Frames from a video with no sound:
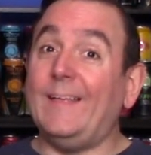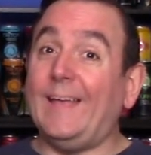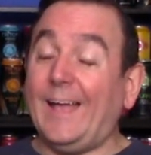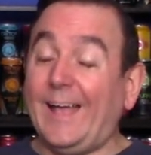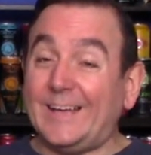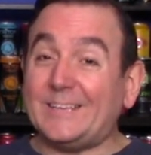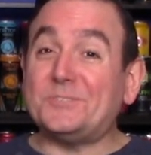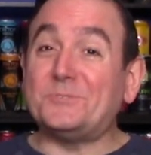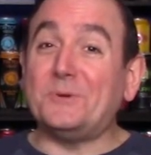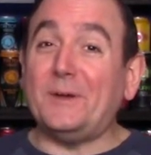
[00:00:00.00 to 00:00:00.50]

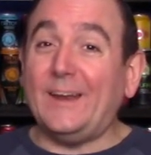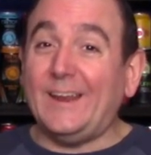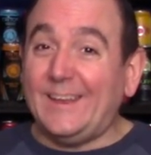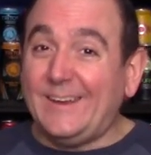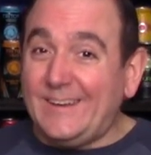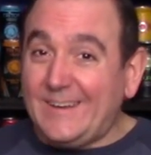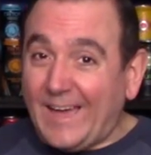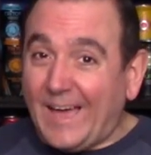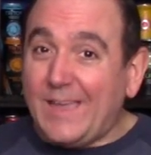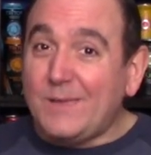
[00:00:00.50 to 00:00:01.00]
That's right, a
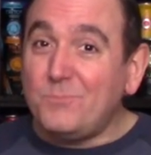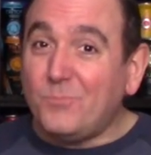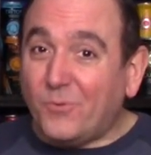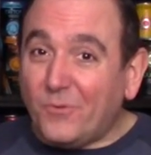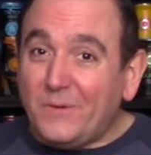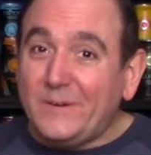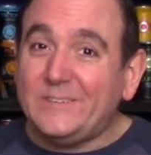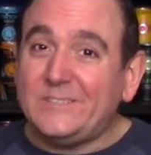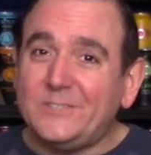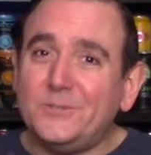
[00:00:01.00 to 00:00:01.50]

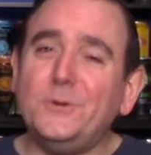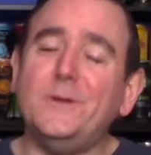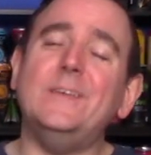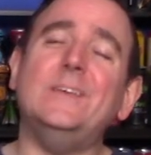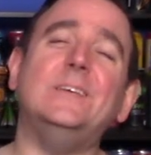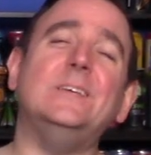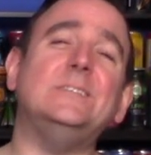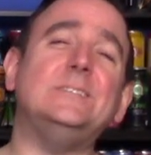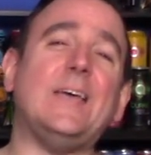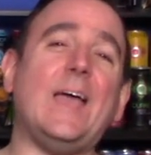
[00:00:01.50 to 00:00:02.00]
9.2. It
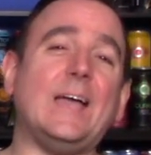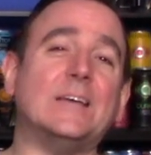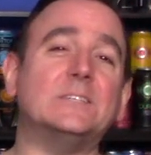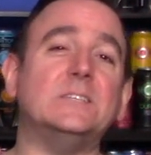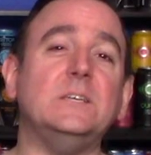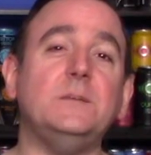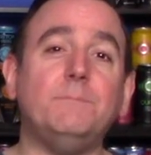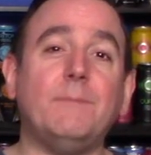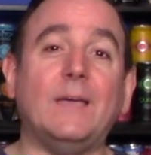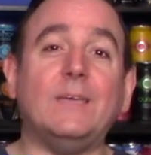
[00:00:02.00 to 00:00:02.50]
is
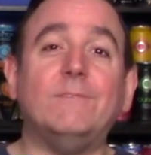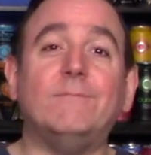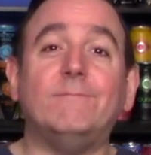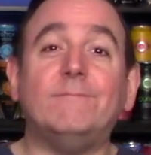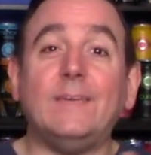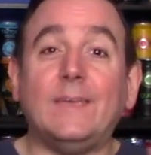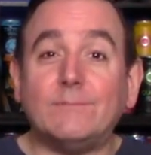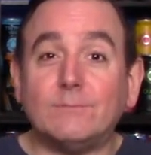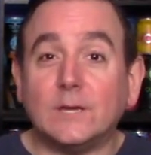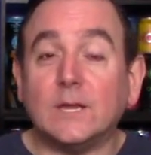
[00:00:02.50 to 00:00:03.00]
actually my
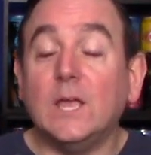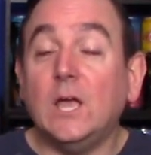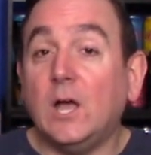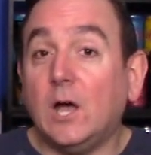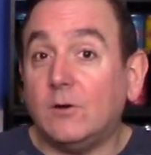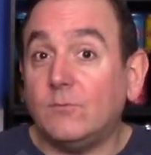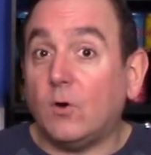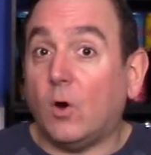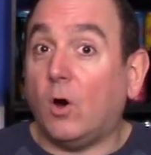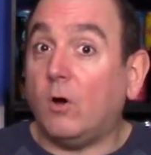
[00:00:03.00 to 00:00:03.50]
favorite
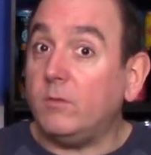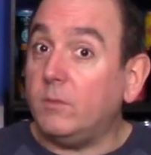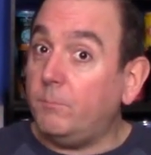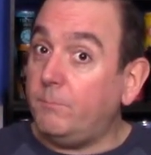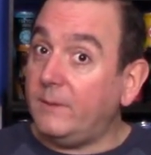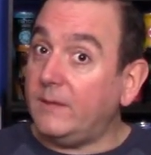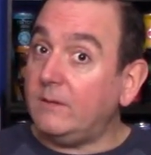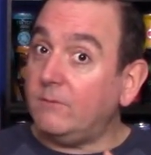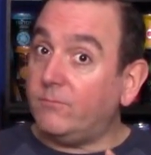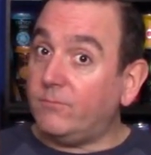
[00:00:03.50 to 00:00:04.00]
of all the
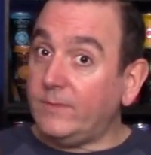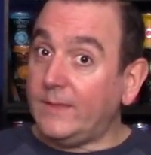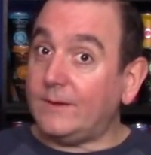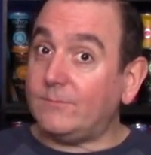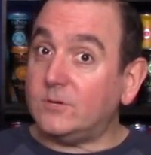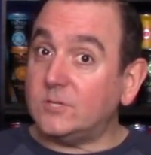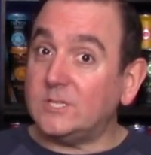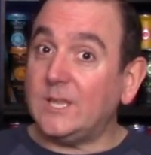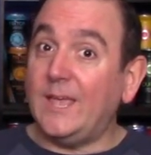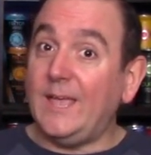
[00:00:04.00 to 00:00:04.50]
Bing
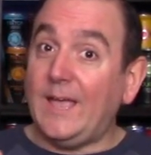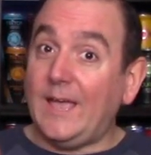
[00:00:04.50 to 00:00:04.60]
flavors,